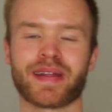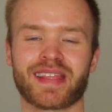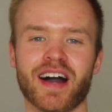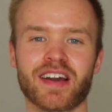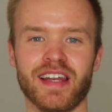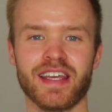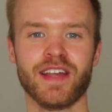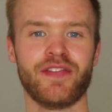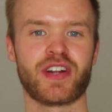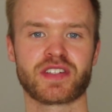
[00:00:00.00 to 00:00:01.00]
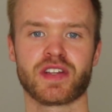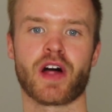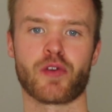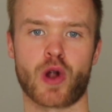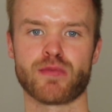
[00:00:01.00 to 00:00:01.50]
But luckily, there's
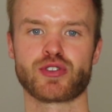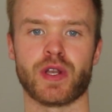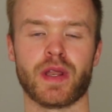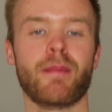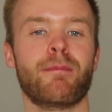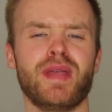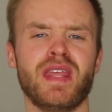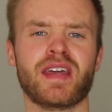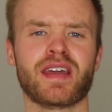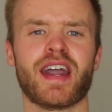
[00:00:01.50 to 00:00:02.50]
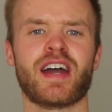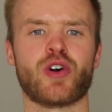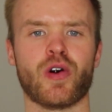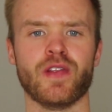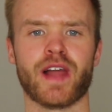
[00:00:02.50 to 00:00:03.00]
another option, being
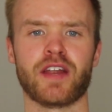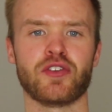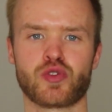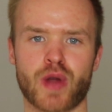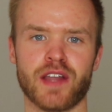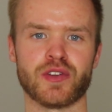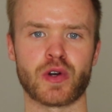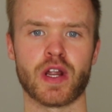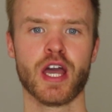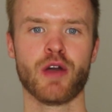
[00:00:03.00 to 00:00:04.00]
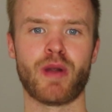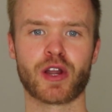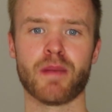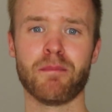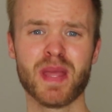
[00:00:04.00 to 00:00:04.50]
an online trainer,
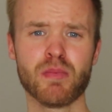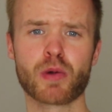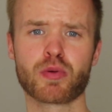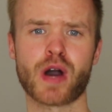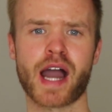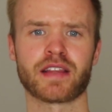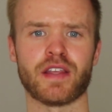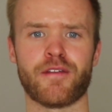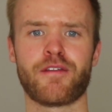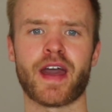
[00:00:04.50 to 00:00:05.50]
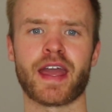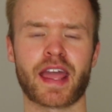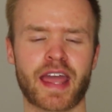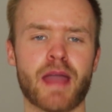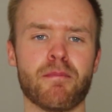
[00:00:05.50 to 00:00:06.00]
where you can be more proactive
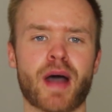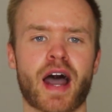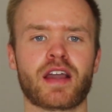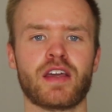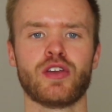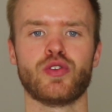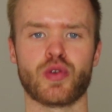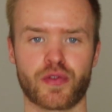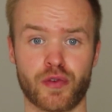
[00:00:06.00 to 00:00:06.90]
and gain back your